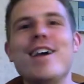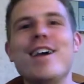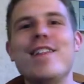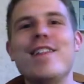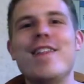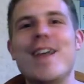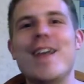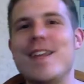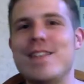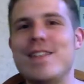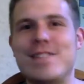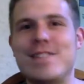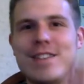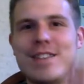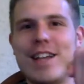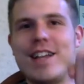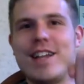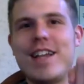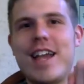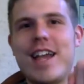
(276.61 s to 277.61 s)
then his,
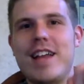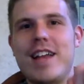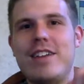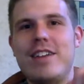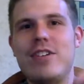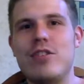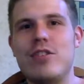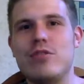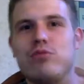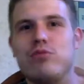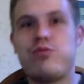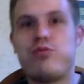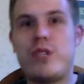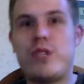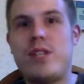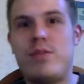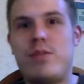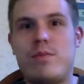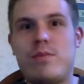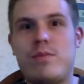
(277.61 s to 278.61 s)
like, head goes,
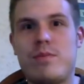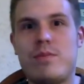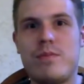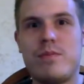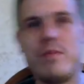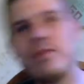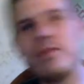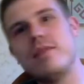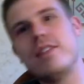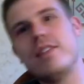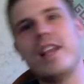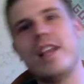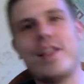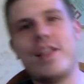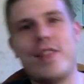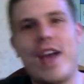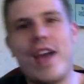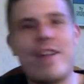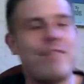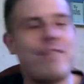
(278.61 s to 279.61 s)

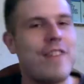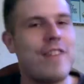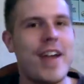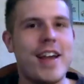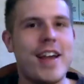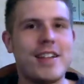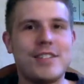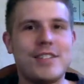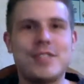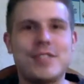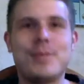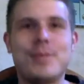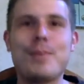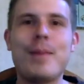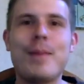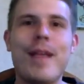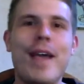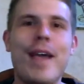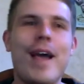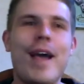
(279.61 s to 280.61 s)
like, that fast.
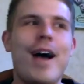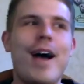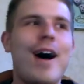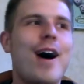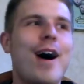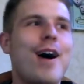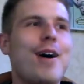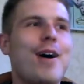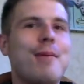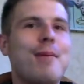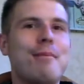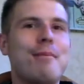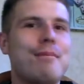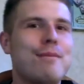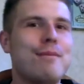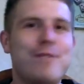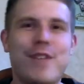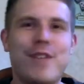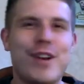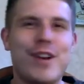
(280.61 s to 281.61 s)

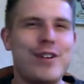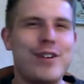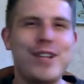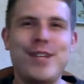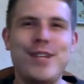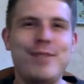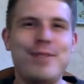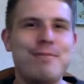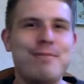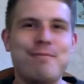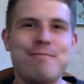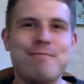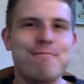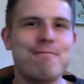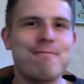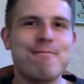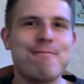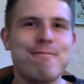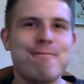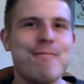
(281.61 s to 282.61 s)
Very,
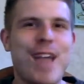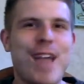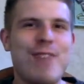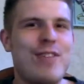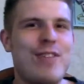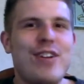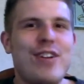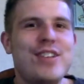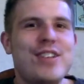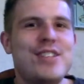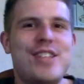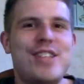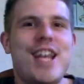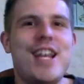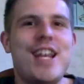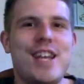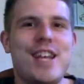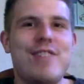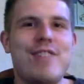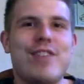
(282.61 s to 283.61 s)
very
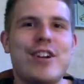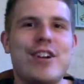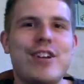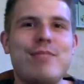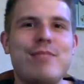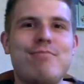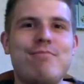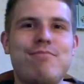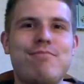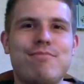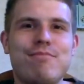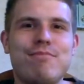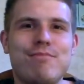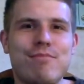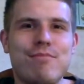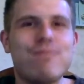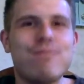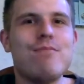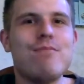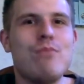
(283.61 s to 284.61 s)
zany, very,
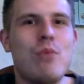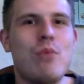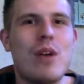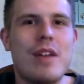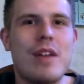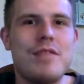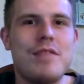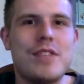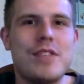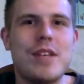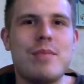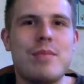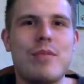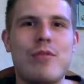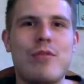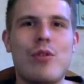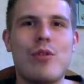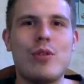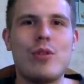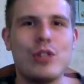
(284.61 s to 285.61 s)
what I've said
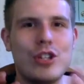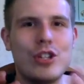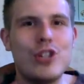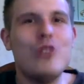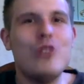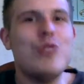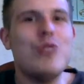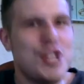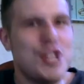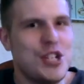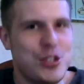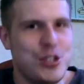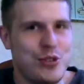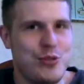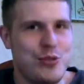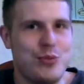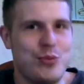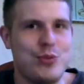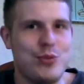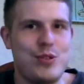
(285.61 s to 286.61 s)
before, Looney
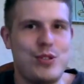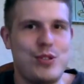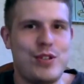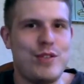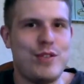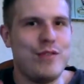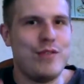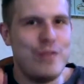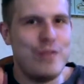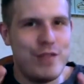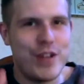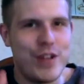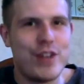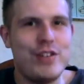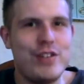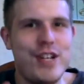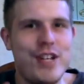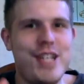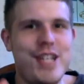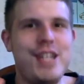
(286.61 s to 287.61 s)
Tunes.
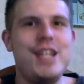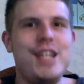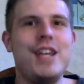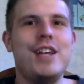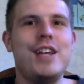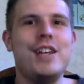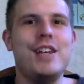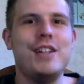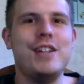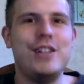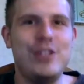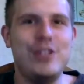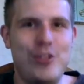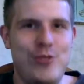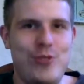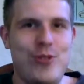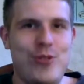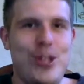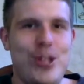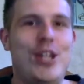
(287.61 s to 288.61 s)
Very
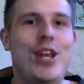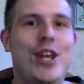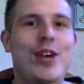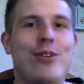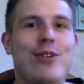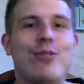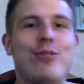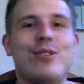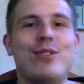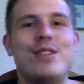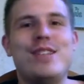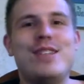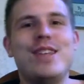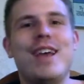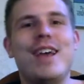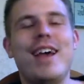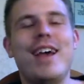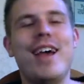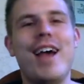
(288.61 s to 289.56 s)
Looney Tunes.